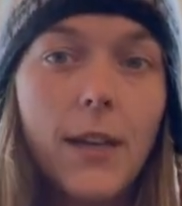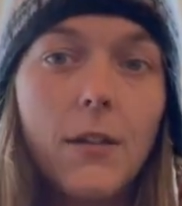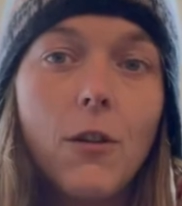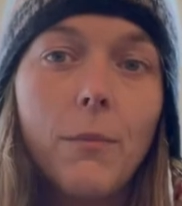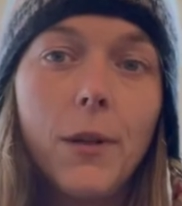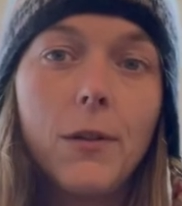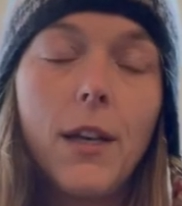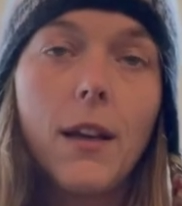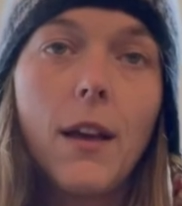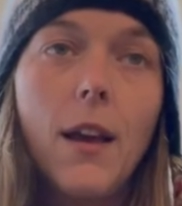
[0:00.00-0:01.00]
You're not
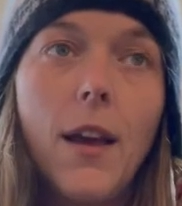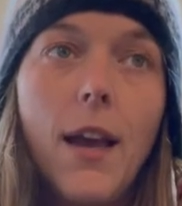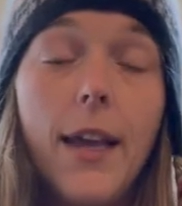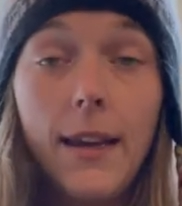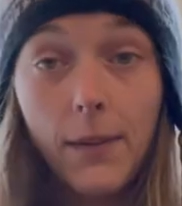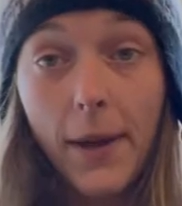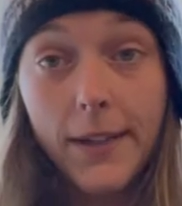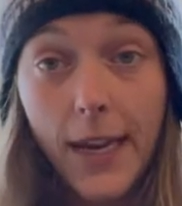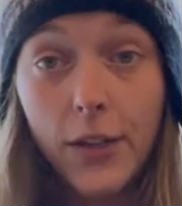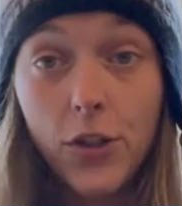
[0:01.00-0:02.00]
building an
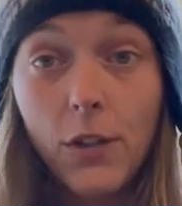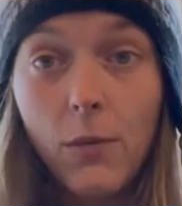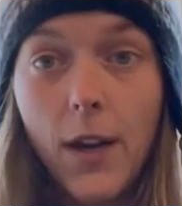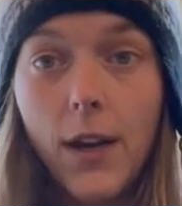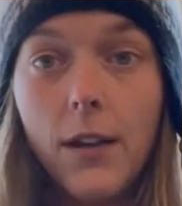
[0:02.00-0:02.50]
expectation where,